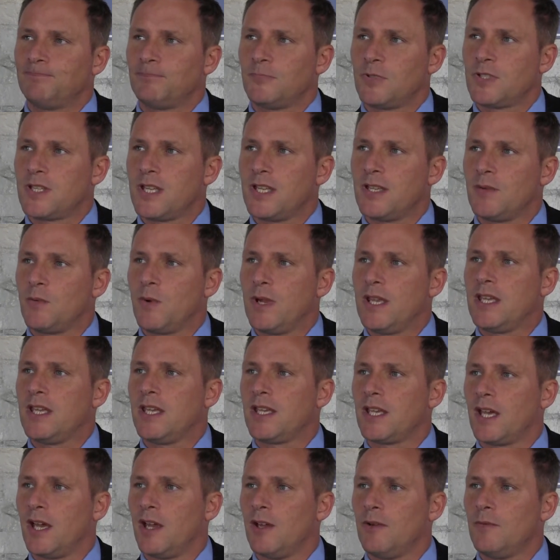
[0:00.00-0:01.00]
Was it a week
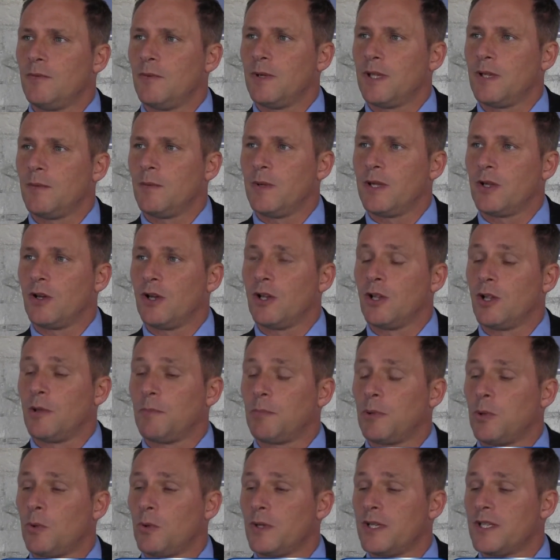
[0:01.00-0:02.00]
ago, we got a lot
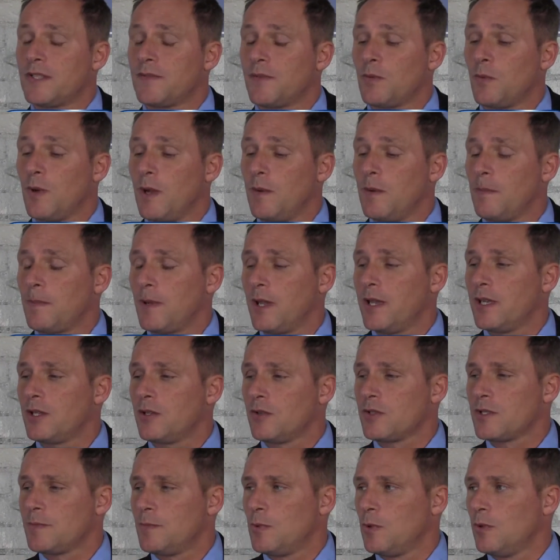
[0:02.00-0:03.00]
of plaudits for the way we played at
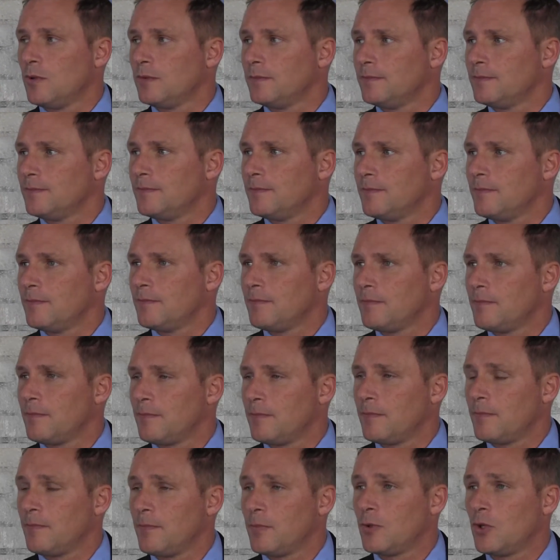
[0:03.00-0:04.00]
Gosport.
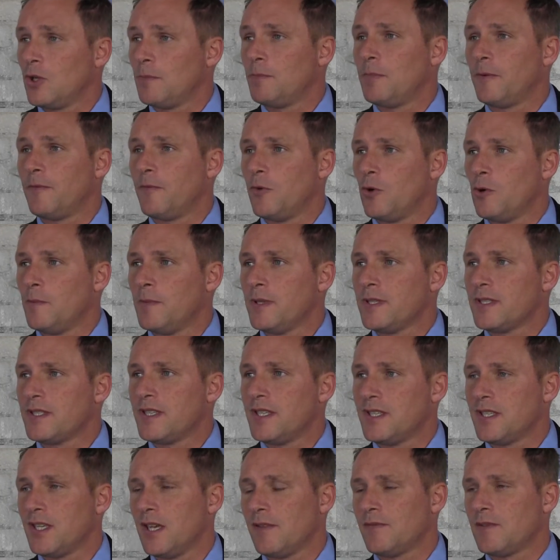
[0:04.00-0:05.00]
Good performance,
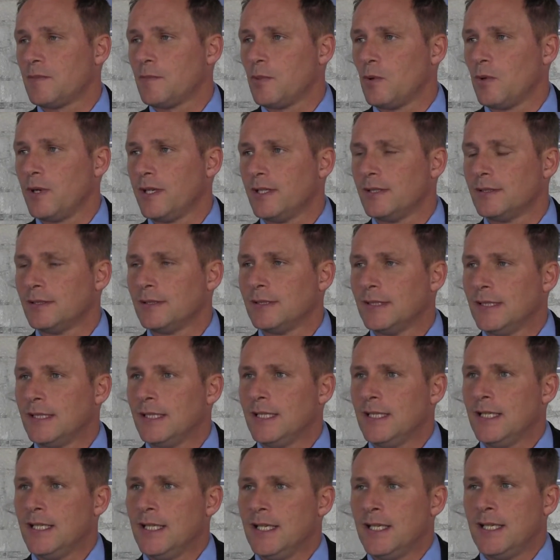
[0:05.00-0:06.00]
deserved a point.
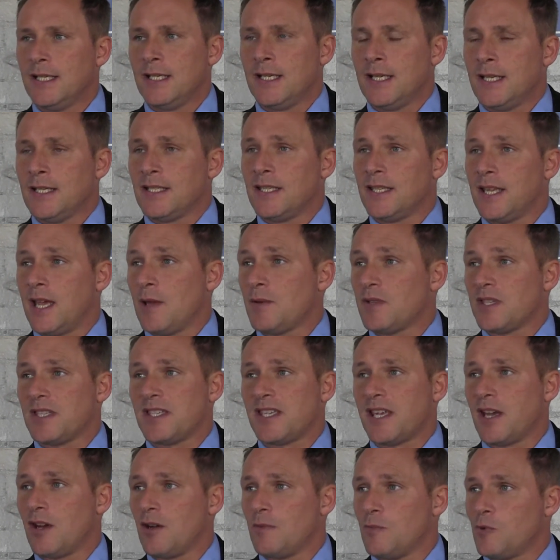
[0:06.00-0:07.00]
Today it was a
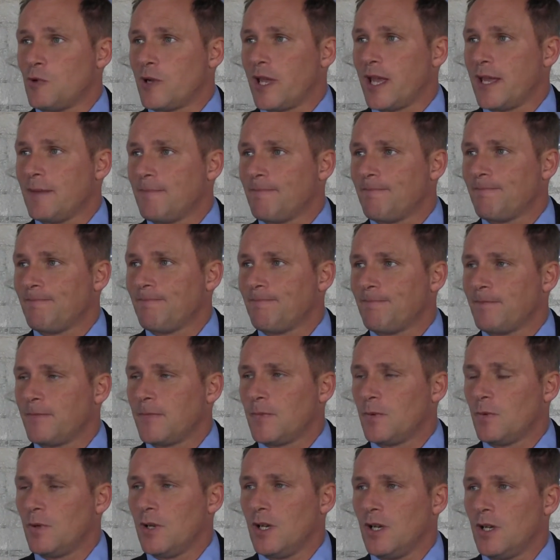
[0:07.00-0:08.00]
terrible game.
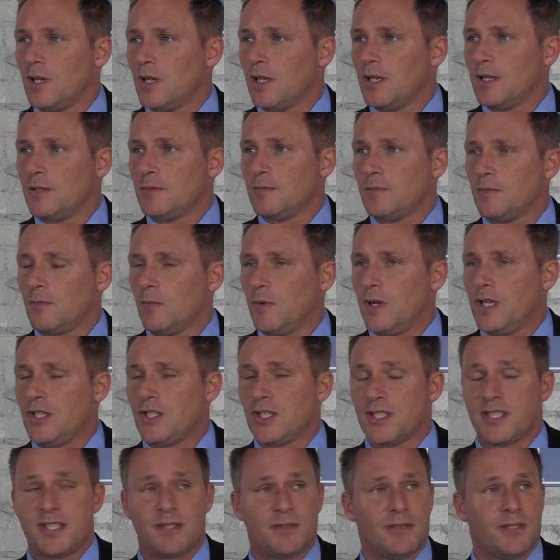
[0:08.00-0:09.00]
We
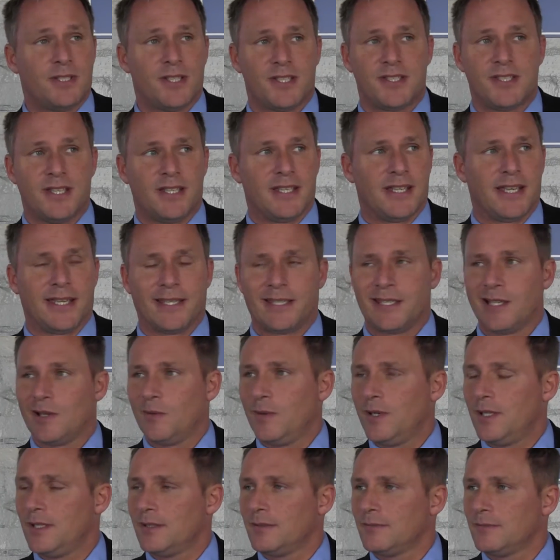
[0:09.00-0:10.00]
just didn't get
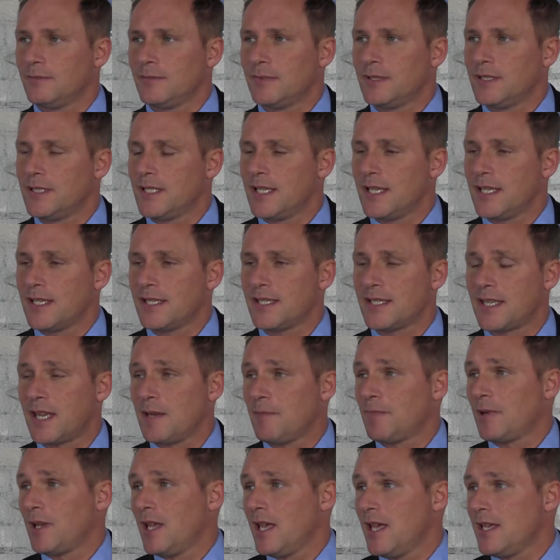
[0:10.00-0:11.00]
going.
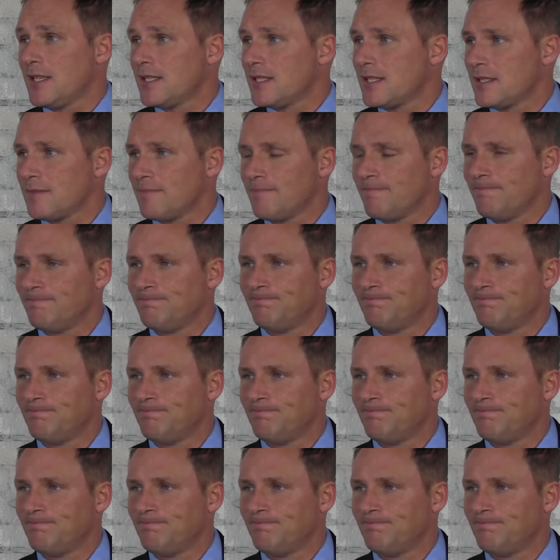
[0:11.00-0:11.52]
Same players,